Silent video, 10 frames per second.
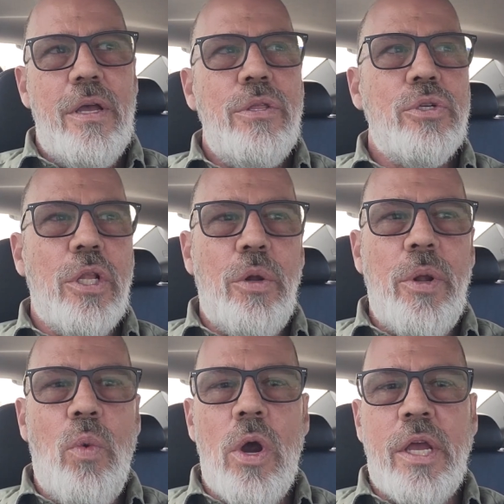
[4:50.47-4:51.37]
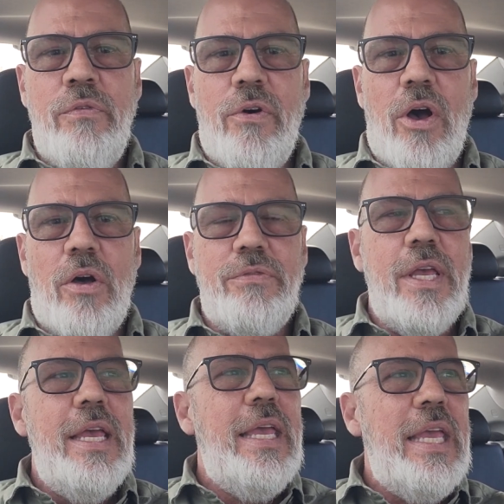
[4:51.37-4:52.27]
There's a little bit of work involved
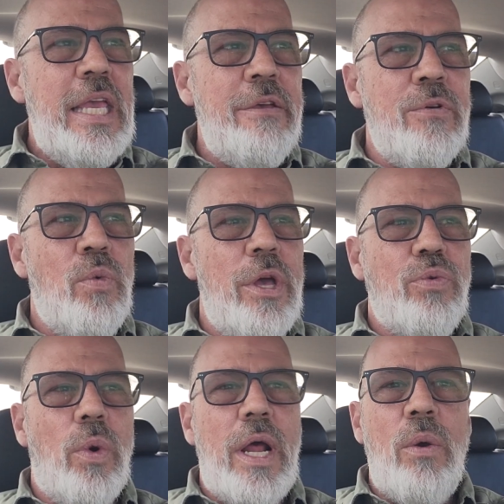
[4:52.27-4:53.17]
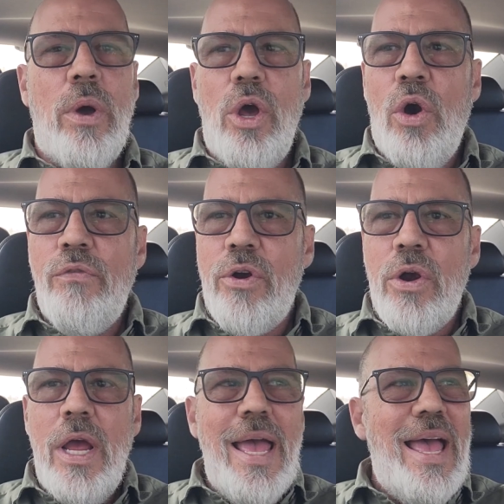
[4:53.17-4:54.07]
even with what I went over,